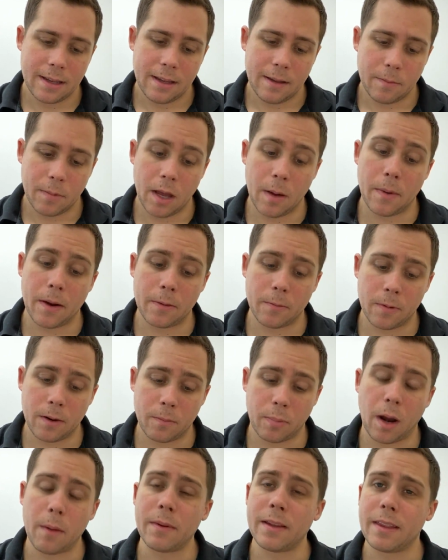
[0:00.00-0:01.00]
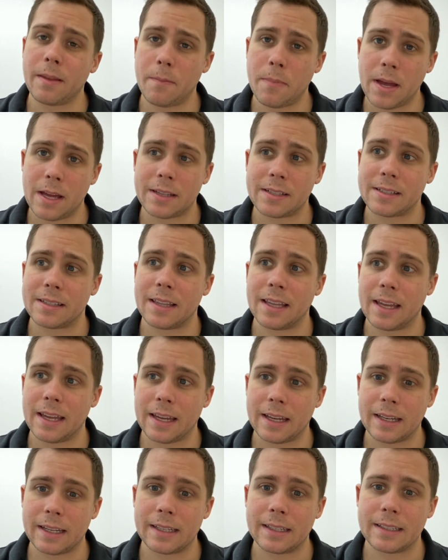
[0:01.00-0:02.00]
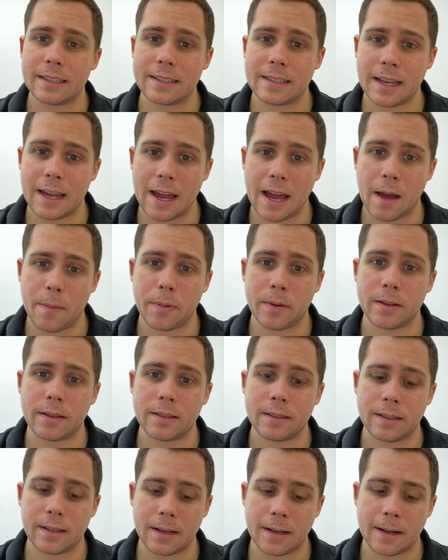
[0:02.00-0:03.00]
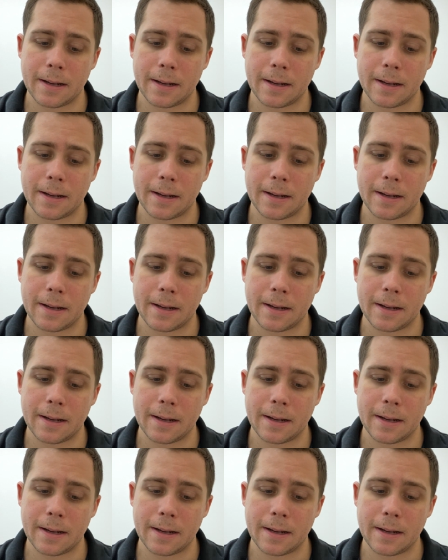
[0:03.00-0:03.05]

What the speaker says: Biden won. Probably the best thing to happen.